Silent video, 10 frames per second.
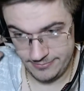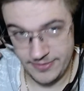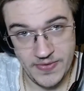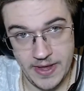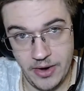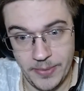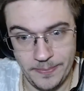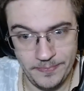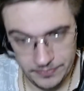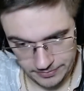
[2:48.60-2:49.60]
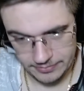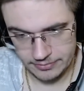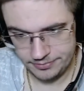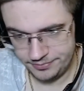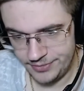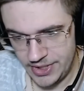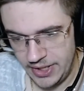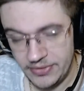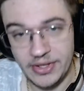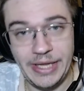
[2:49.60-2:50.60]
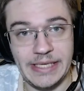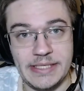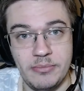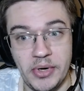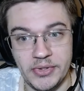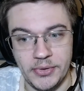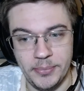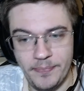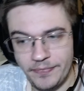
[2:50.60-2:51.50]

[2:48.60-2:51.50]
there in the next battle.